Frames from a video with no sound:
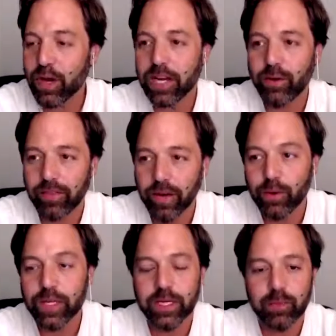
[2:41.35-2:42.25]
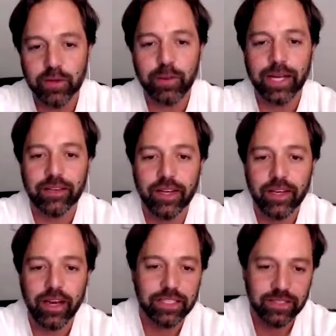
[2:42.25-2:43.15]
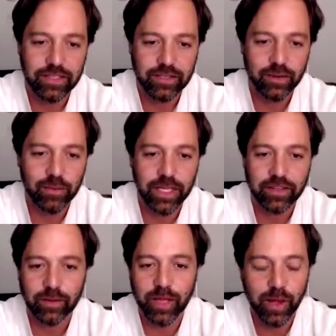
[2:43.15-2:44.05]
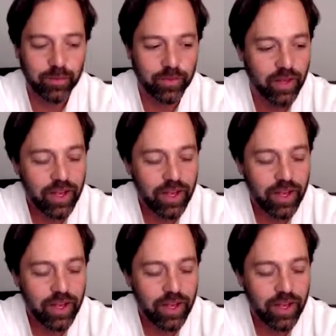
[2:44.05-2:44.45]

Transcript: I do have a Christian perspective on Gnosticism, and sometimes